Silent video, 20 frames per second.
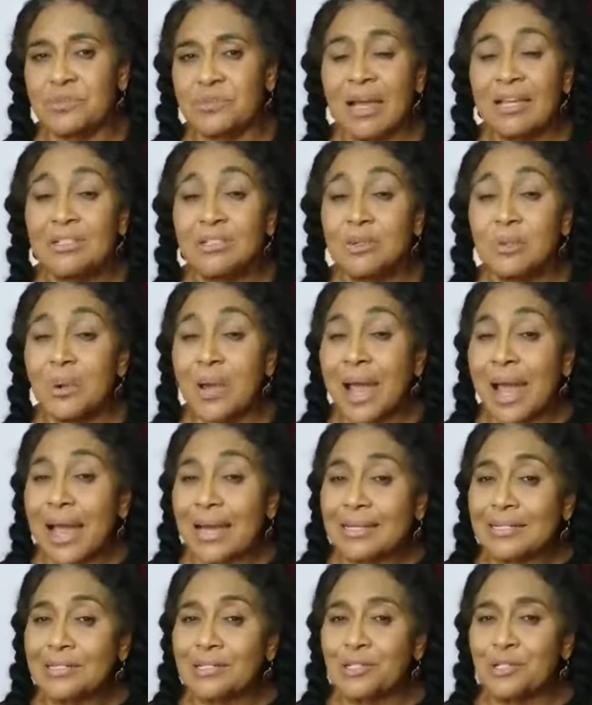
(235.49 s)
has no
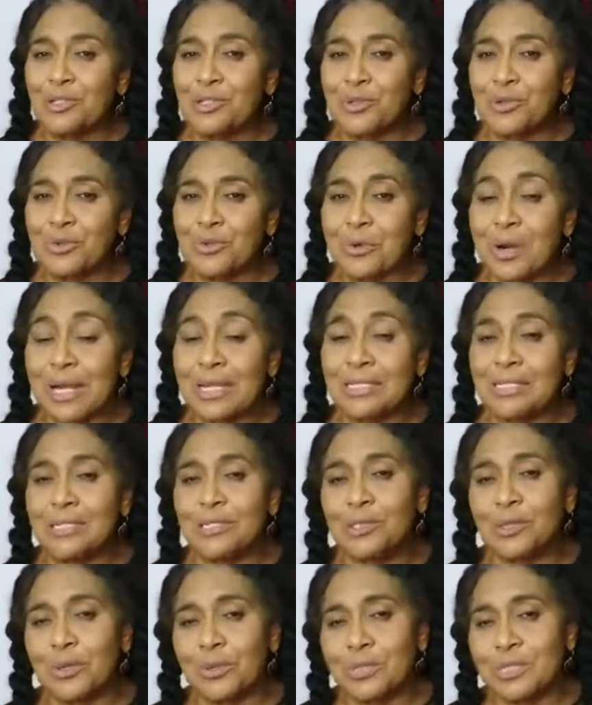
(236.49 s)
access to rights
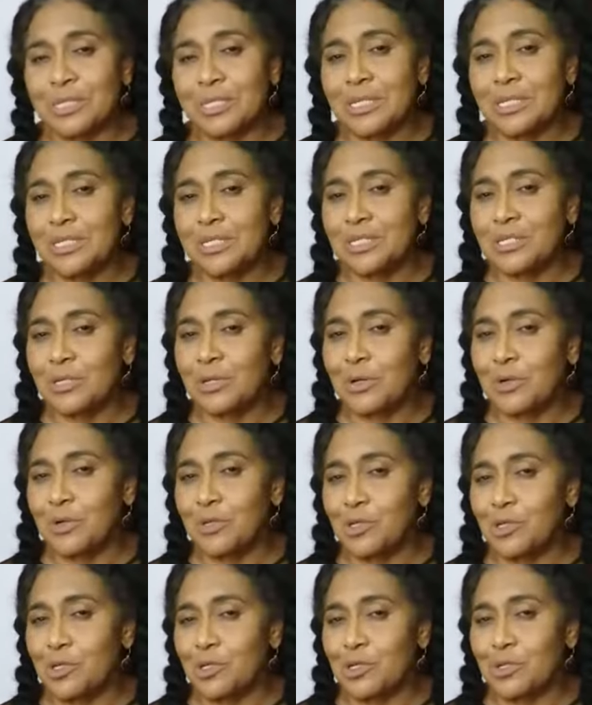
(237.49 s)
as contained in the
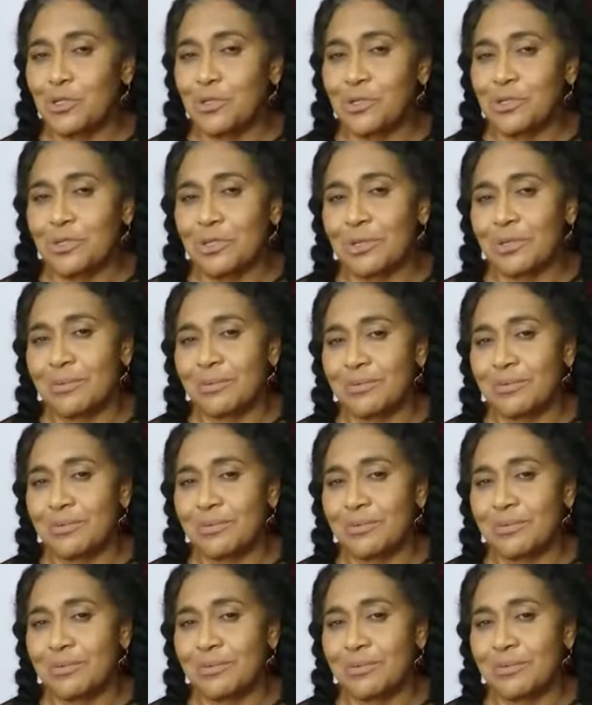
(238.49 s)
Constitution.